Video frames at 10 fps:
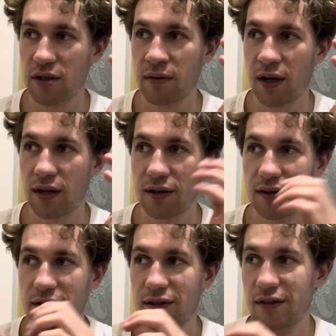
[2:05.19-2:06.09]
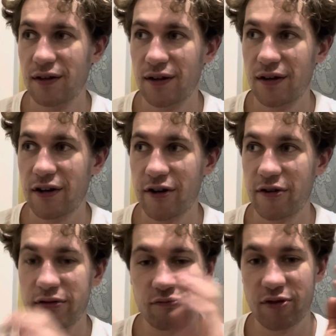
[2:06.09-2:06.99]
of mind,
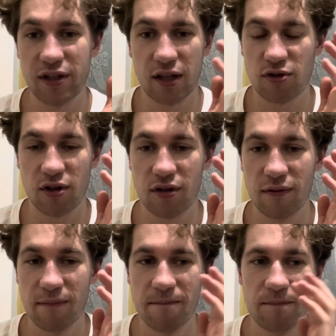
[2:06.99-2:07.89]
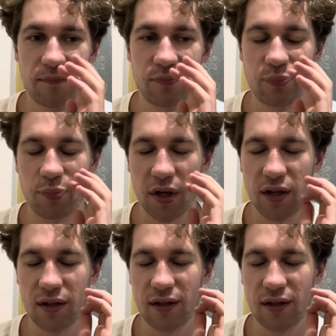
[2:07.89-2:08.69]
etc. But